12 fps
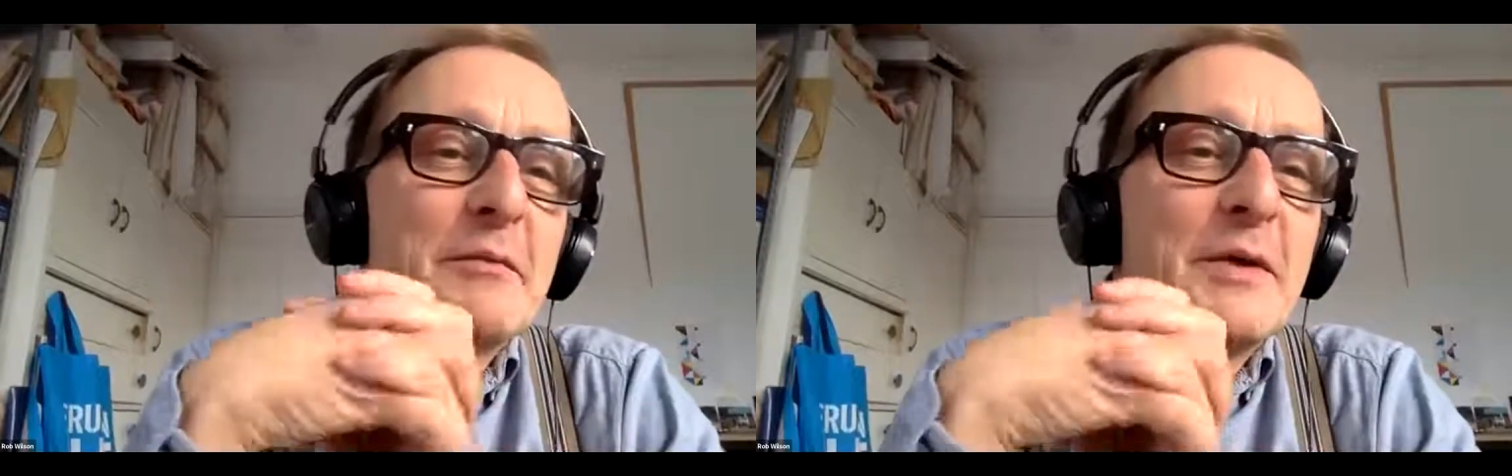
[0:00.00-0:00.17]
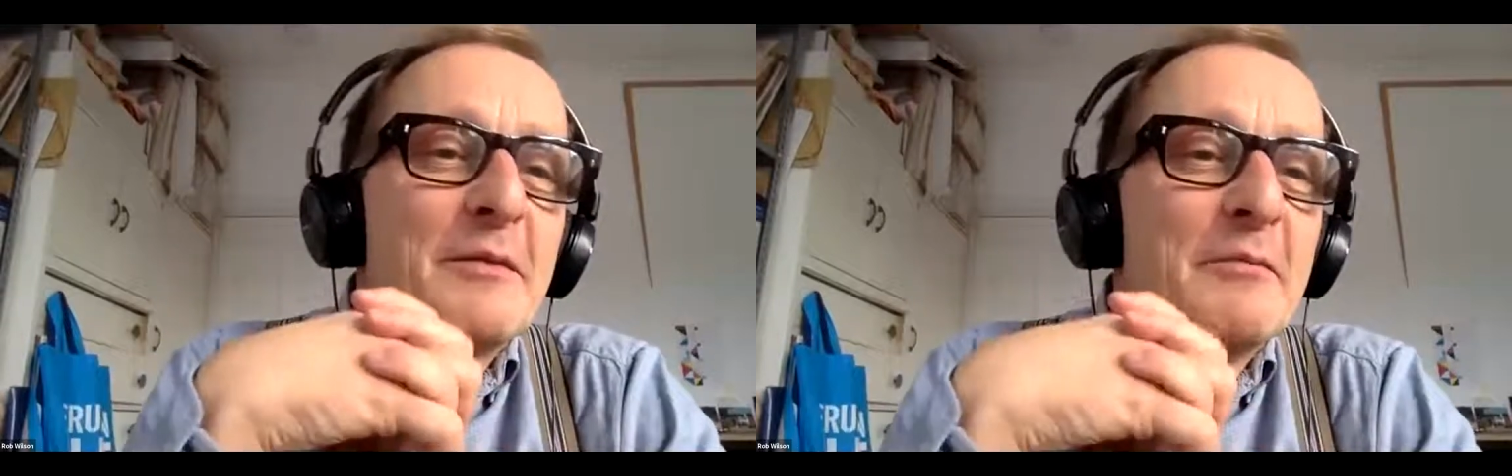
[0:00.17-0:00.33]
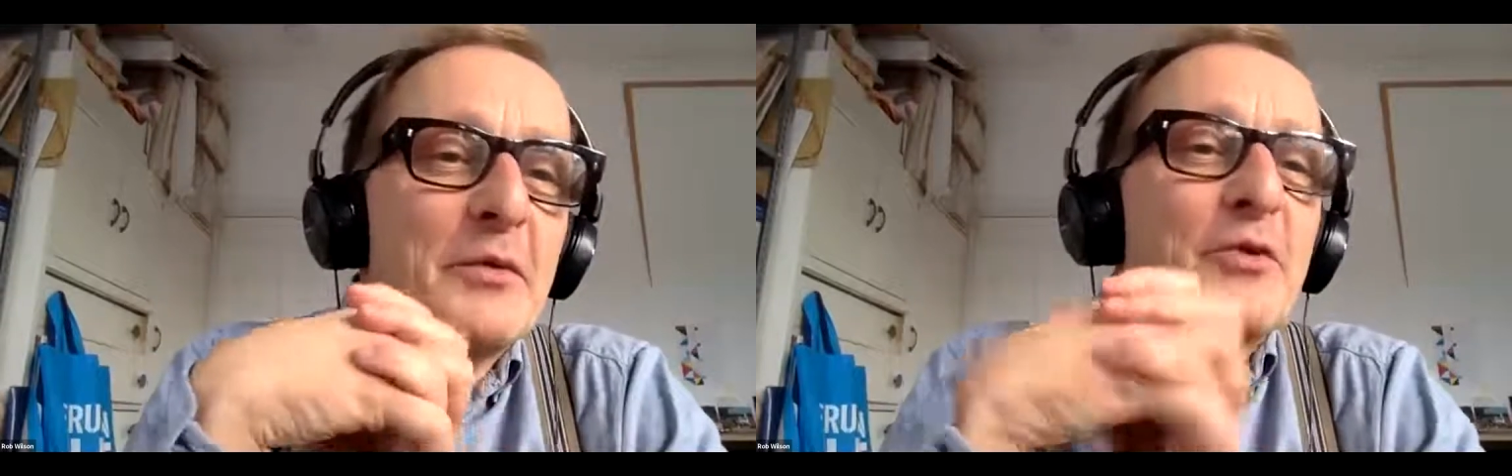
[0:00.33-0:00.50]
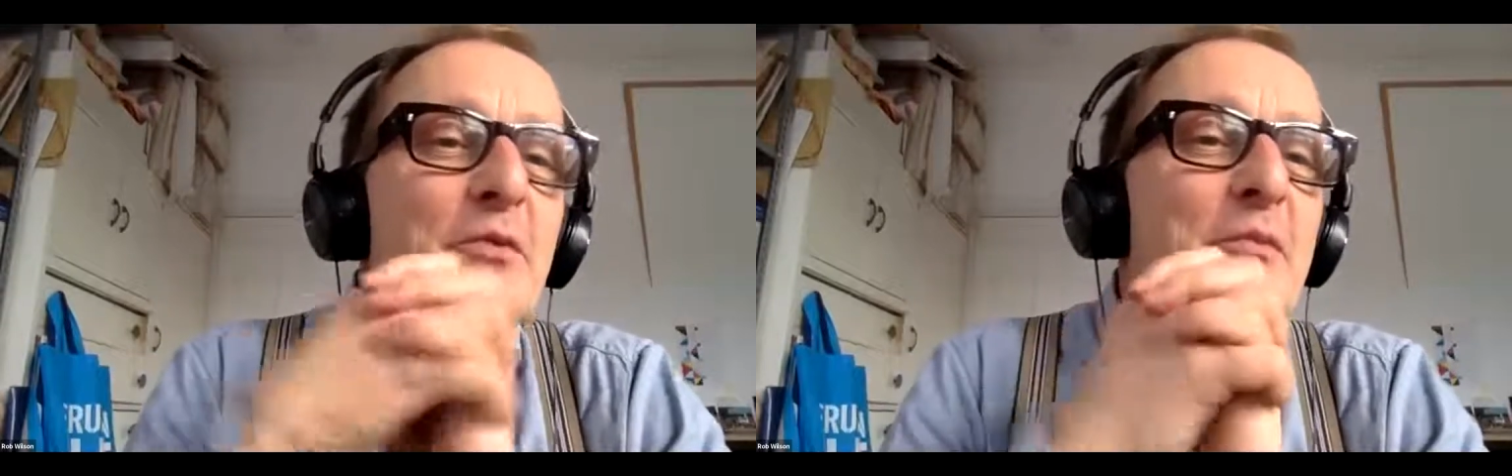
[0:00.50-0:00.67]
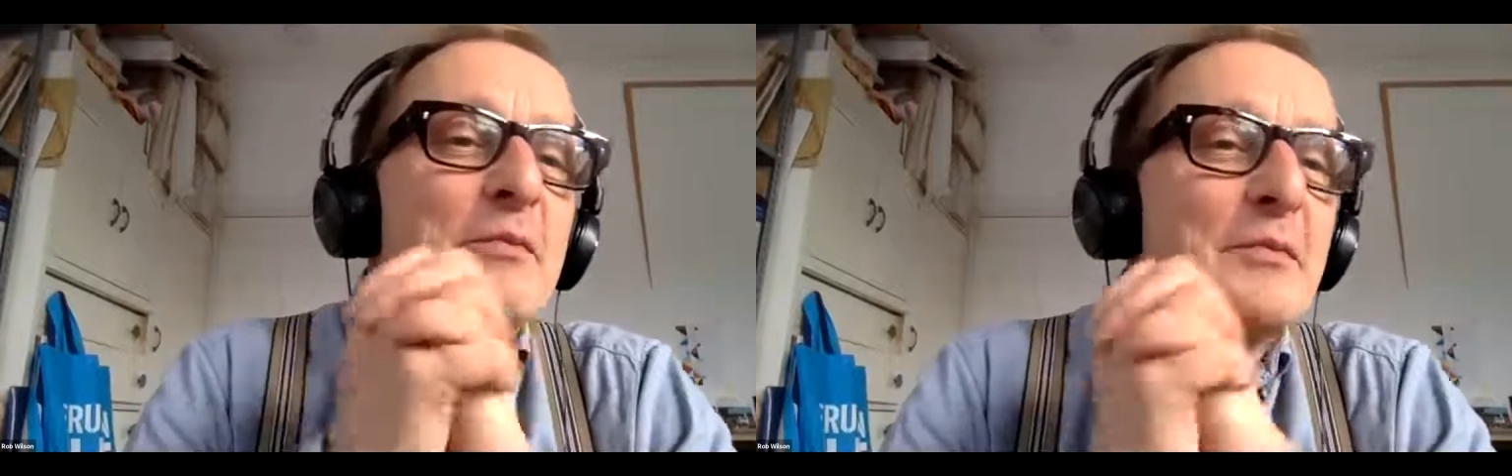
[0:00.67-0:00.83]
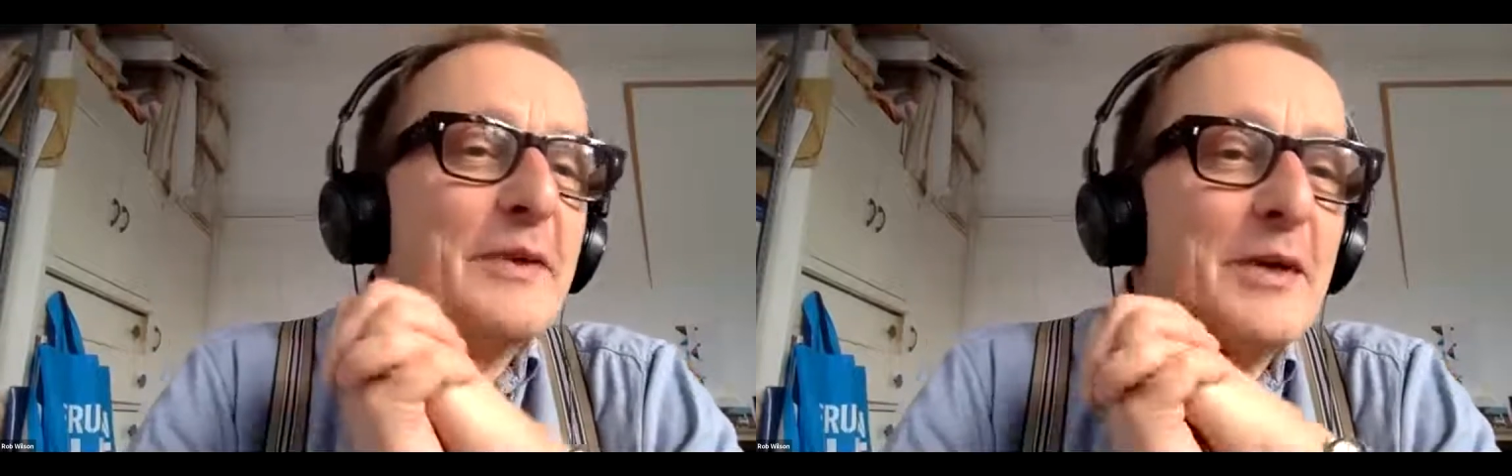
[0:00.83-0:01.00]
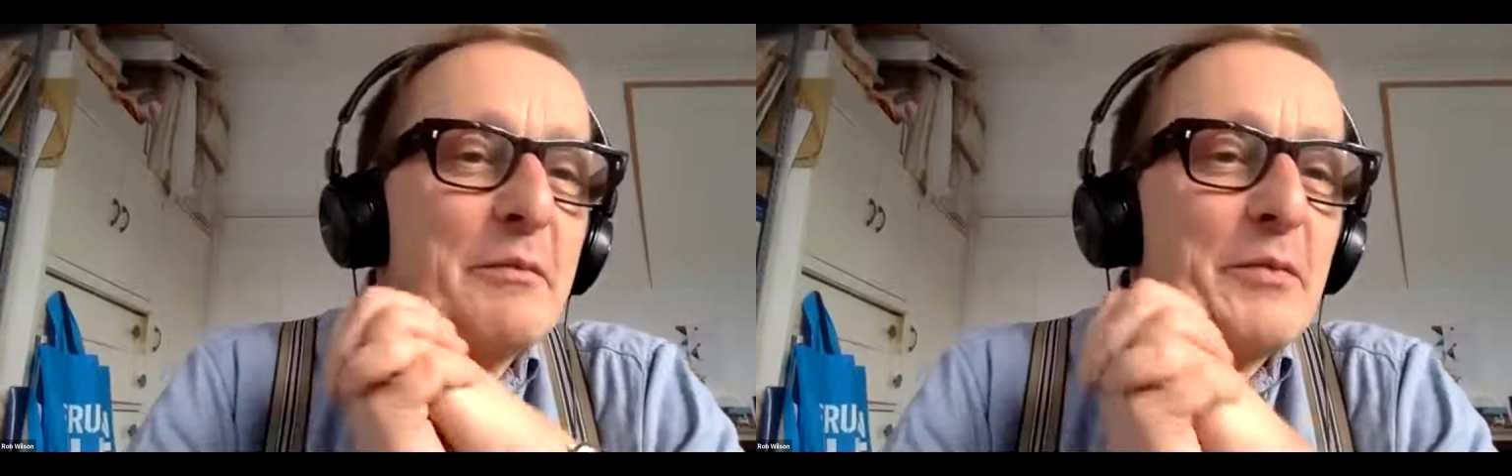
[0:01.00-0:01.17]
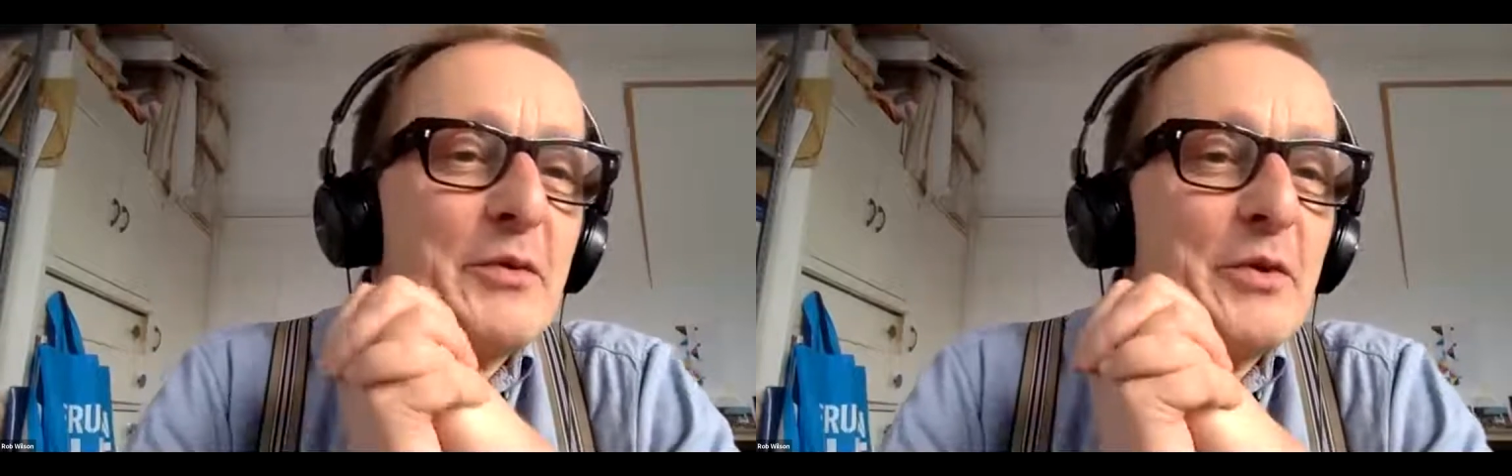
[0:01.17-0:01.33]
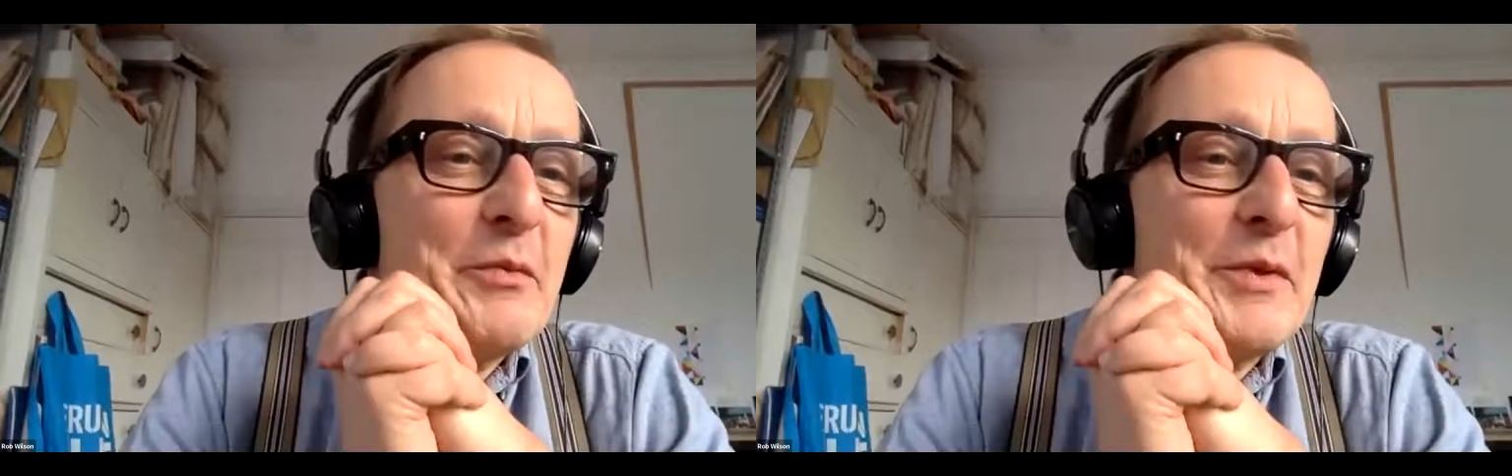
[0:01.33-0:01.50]
I mean,
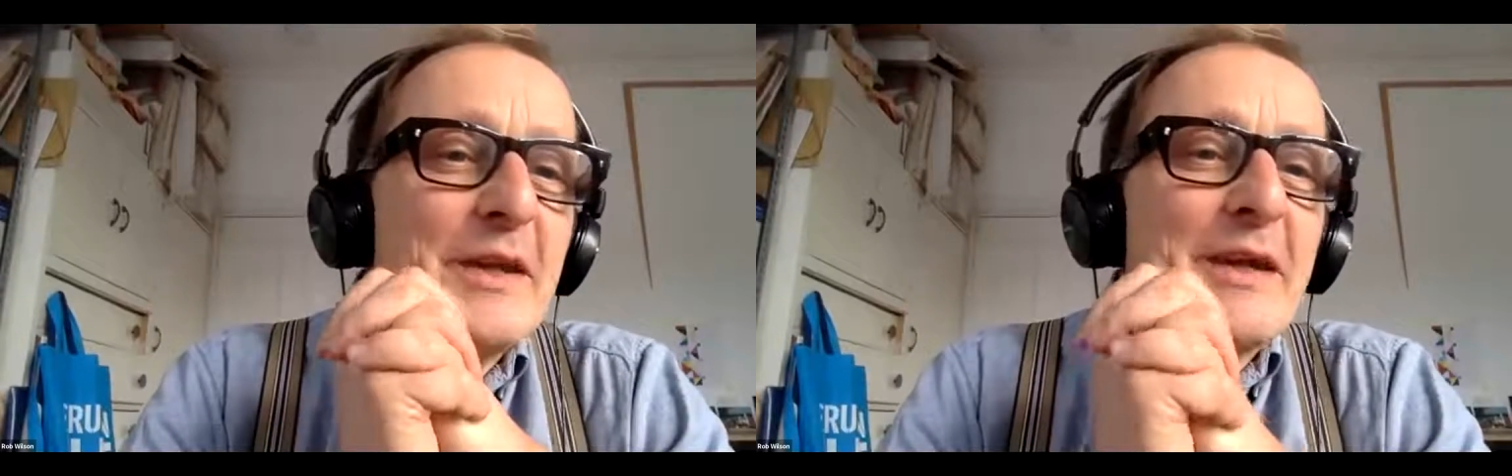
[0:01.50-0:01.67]
presumably